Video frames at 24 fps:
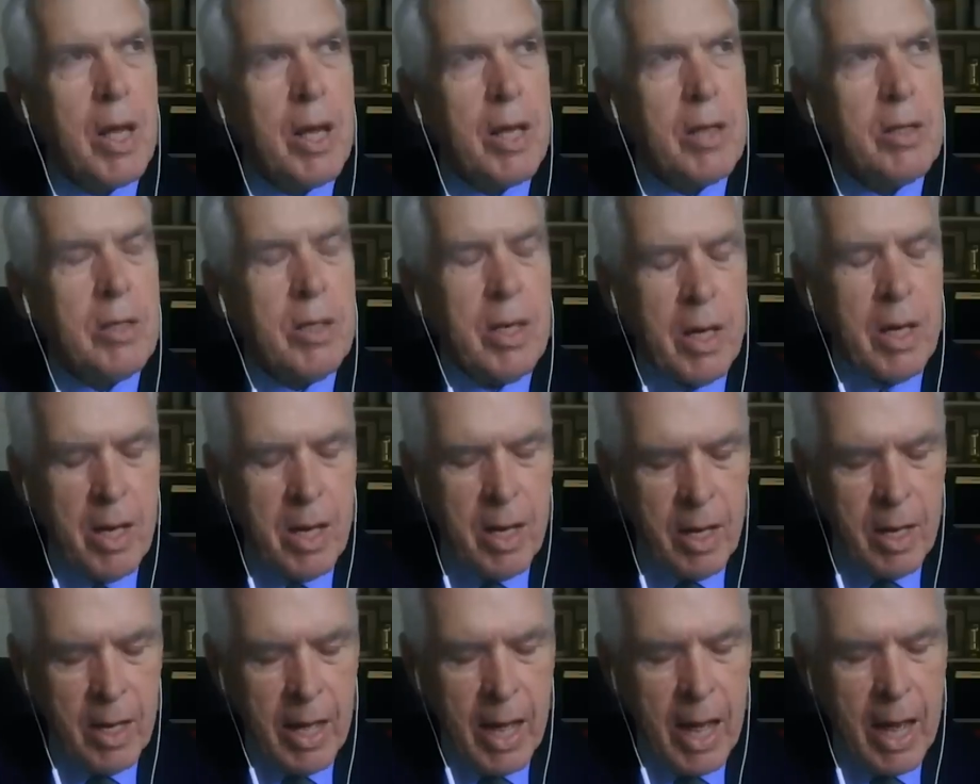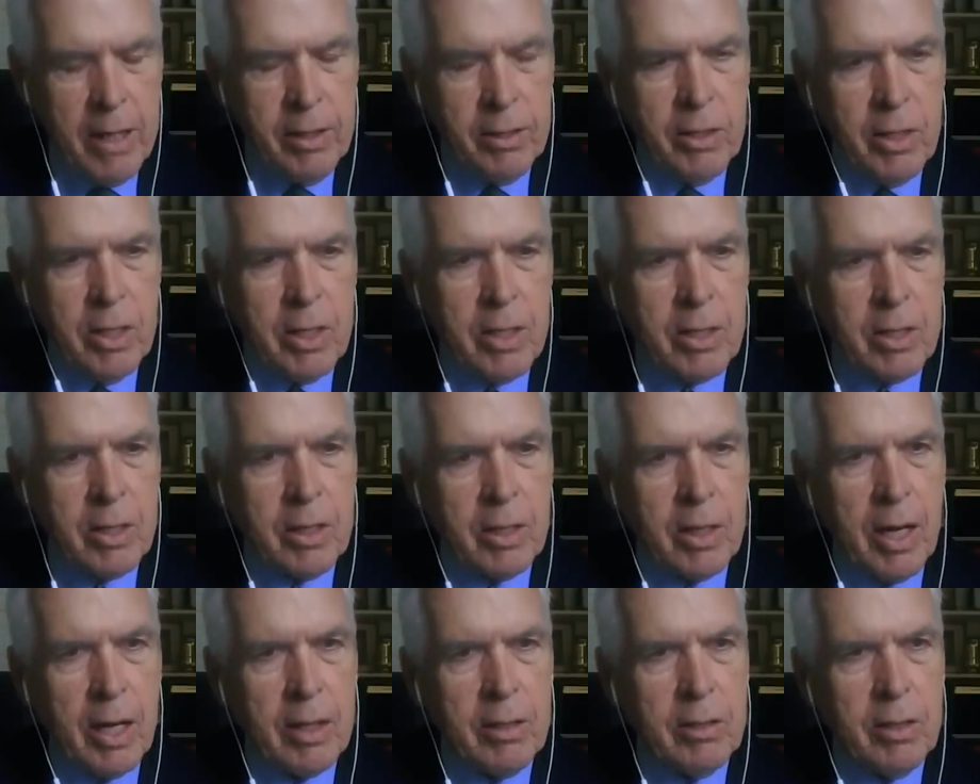Yeah, I think
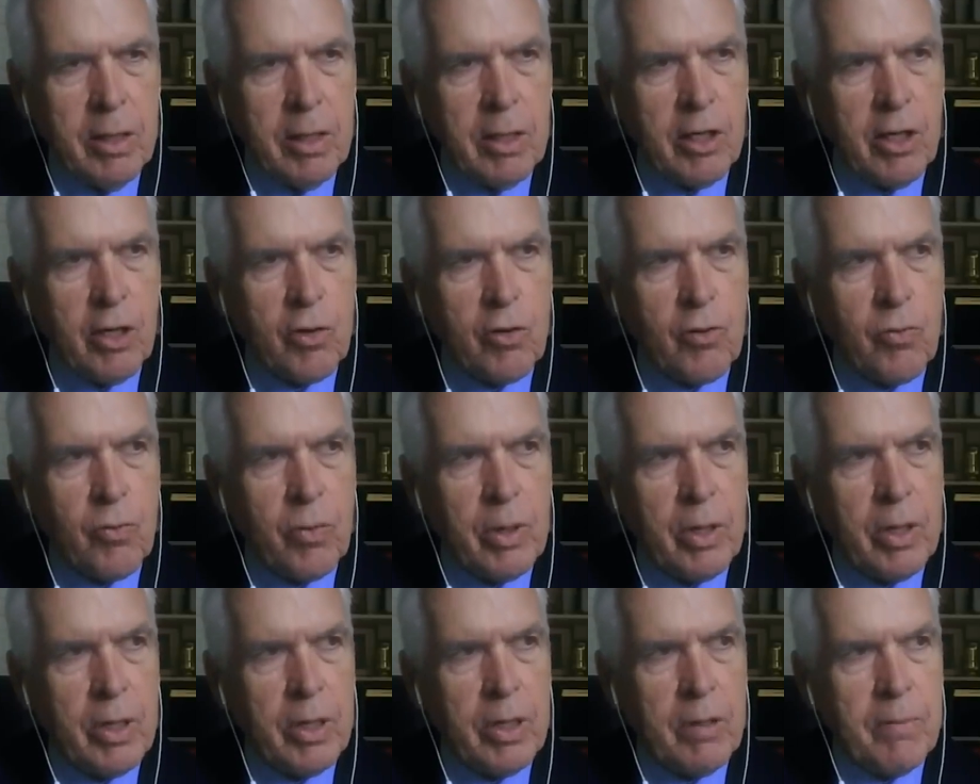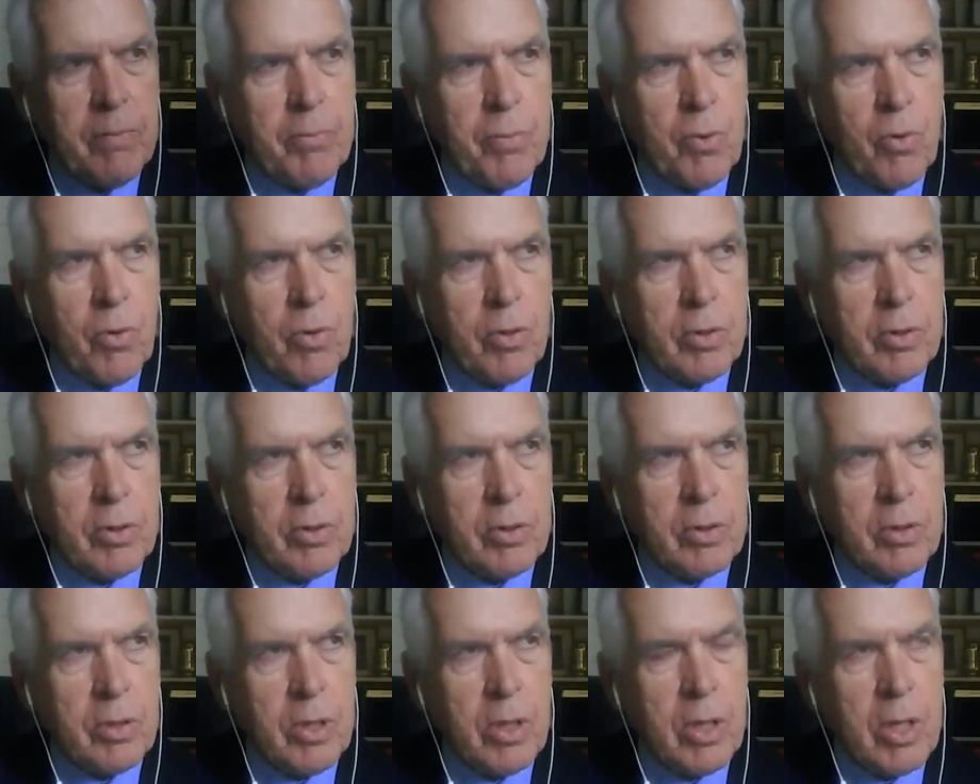it's really
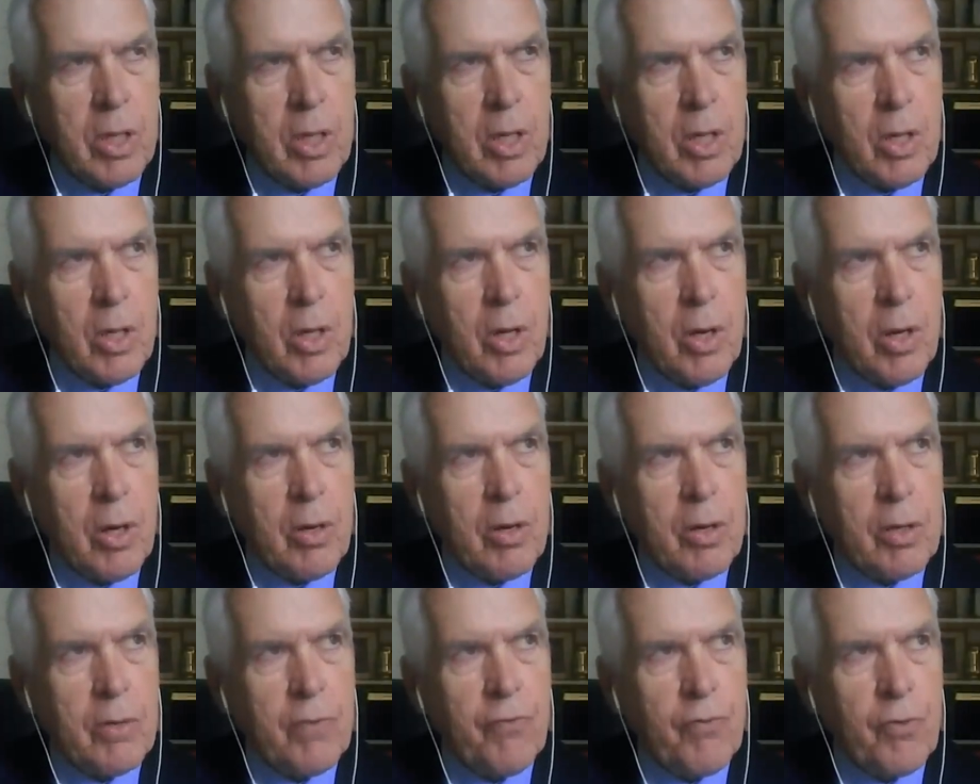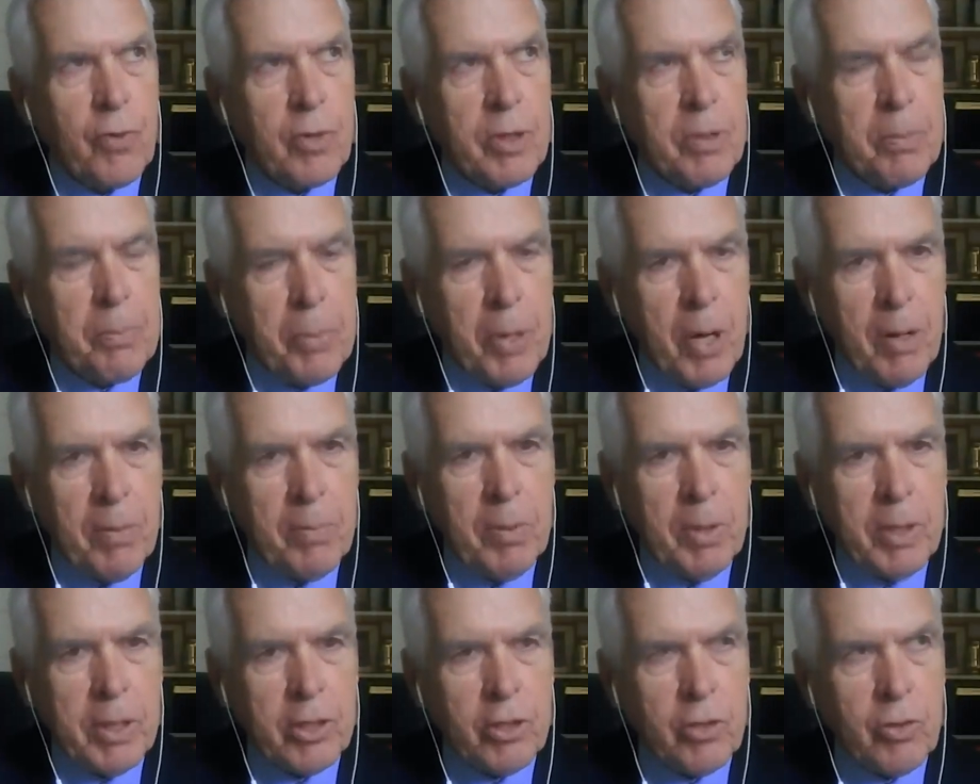important for the
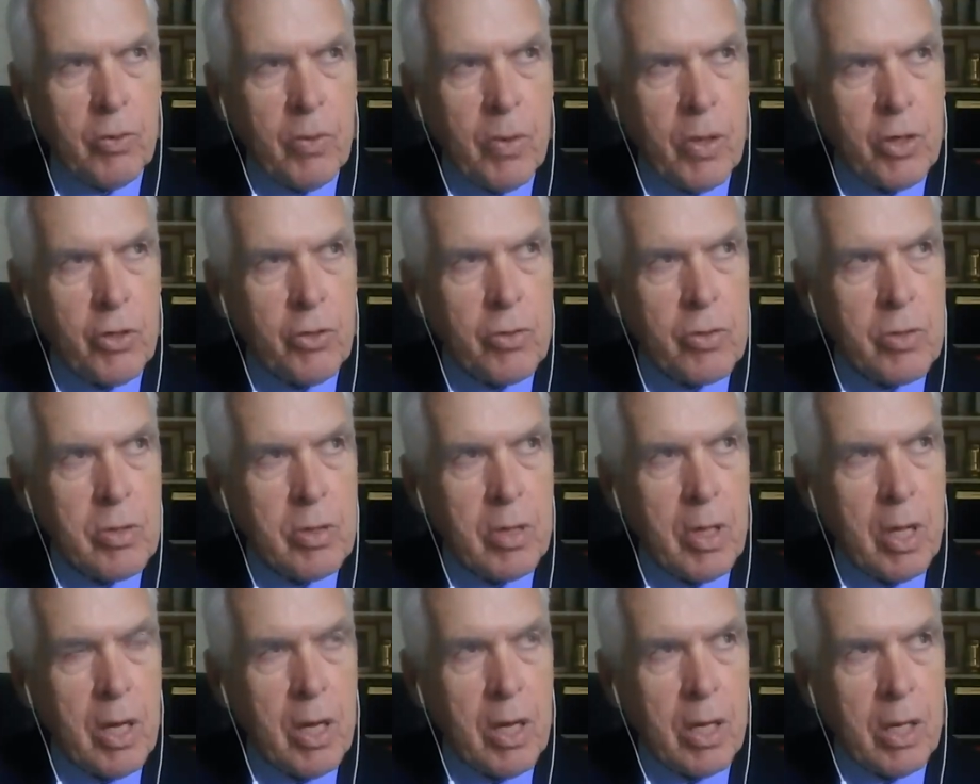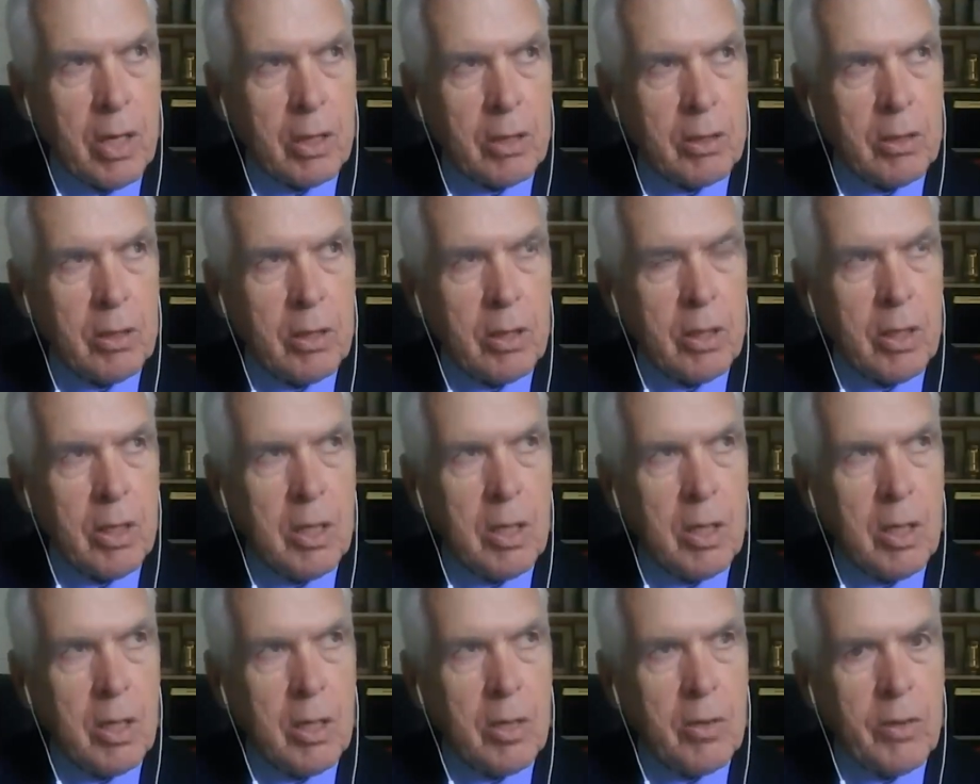public to understand
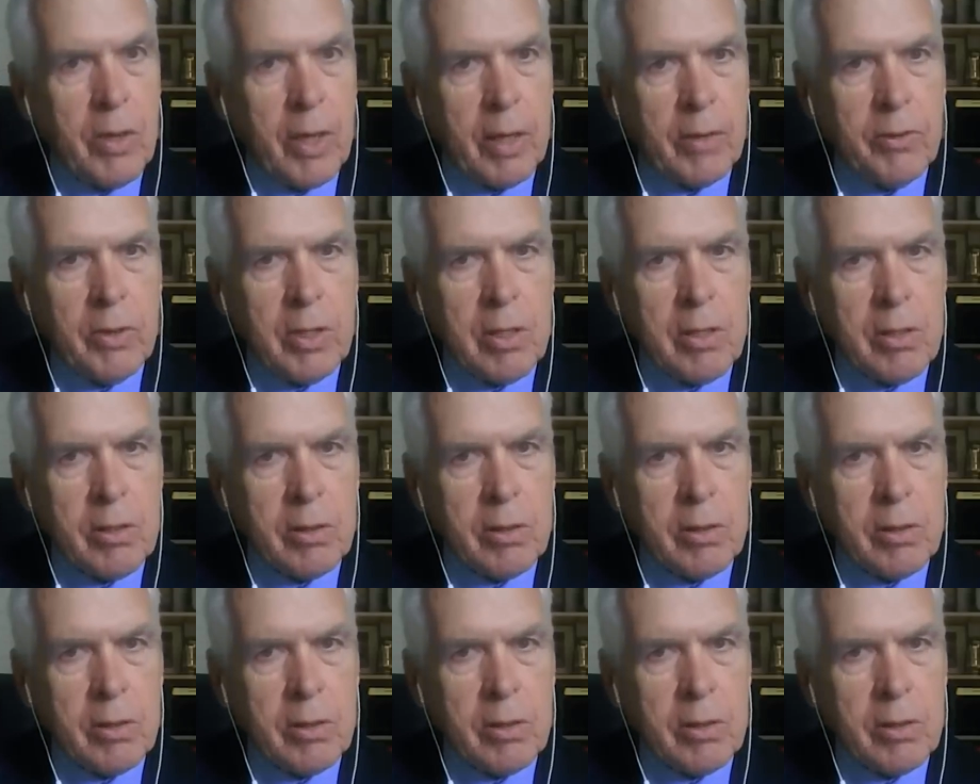that